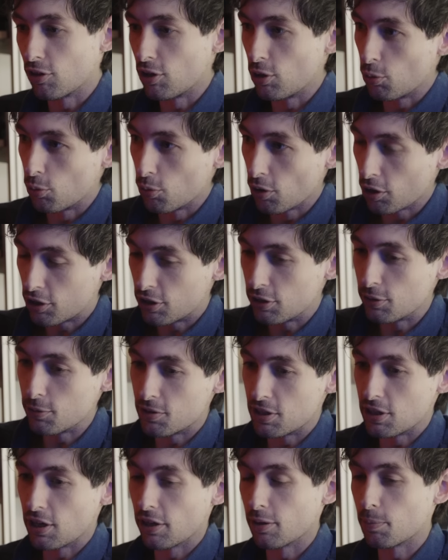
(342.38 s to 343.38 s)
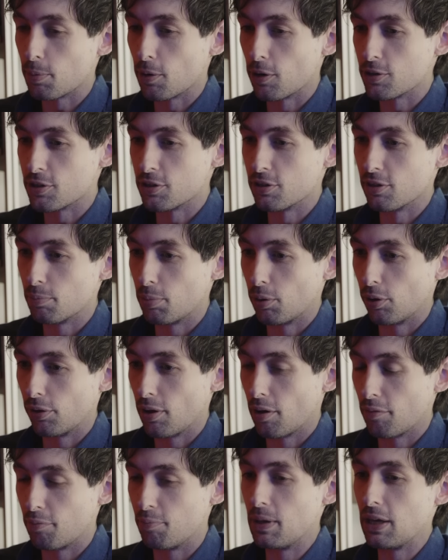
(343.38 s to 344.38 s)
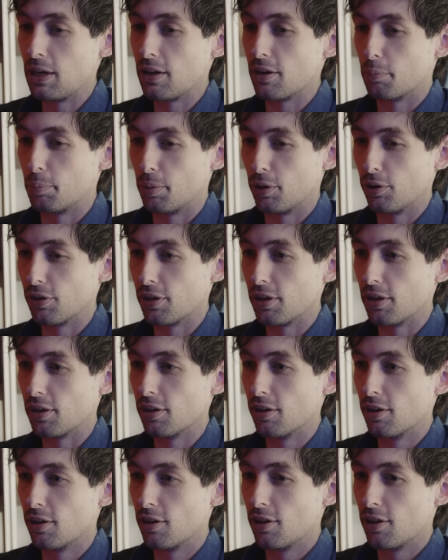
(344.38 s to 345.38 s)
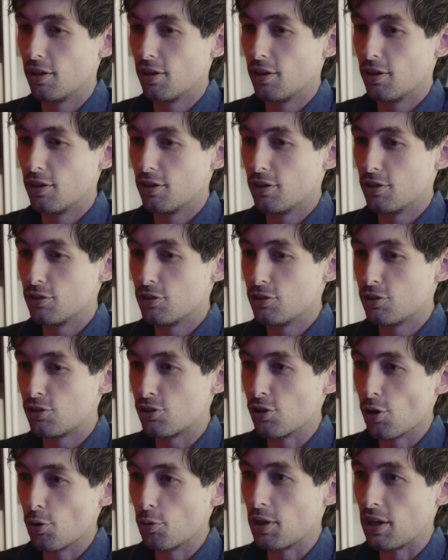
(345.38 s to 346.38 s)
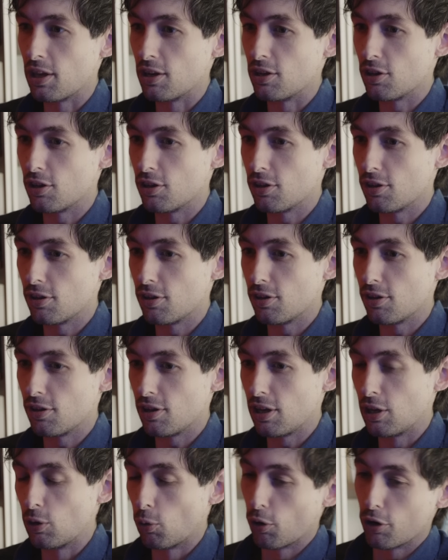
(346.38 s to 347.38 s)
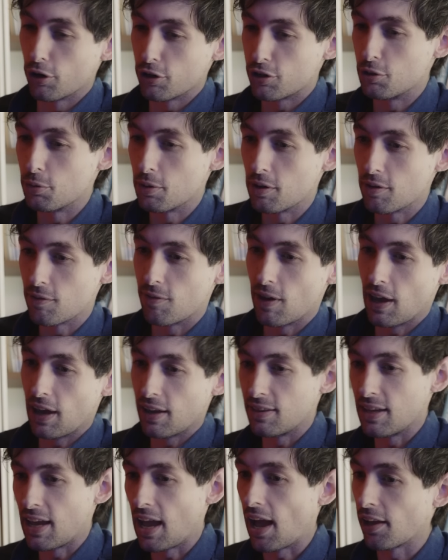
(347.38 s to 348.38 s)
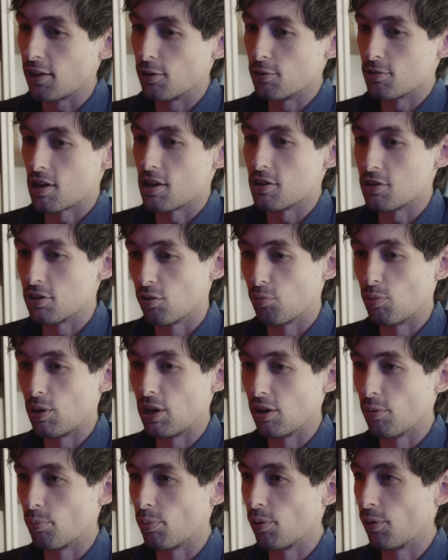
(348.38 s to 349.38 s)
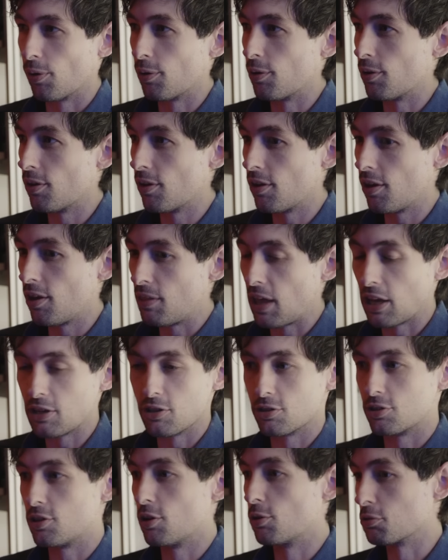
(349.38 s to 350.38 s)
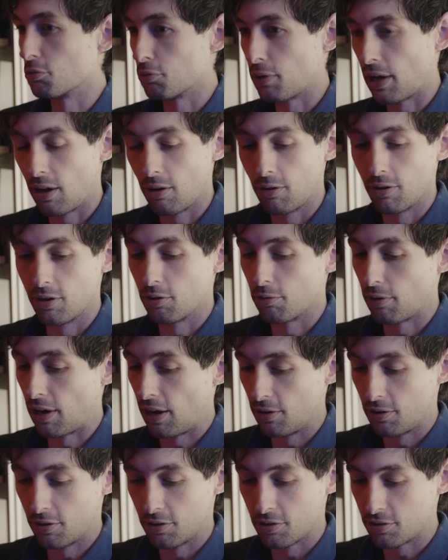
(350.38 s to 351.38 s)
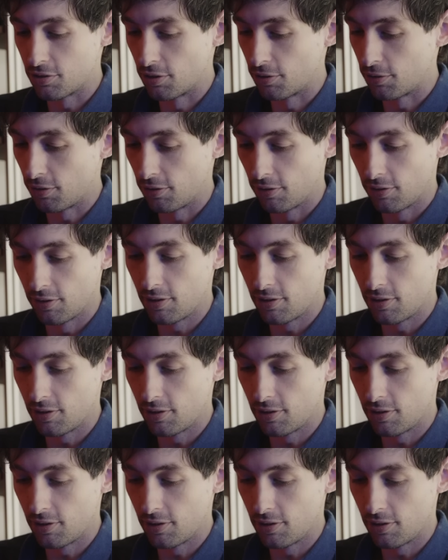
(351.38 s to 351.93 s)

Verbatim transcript: you accuse the other person of, bully, of being a bully so that in order to evade the accusation of being a bully. And that just goes around and around in a circle.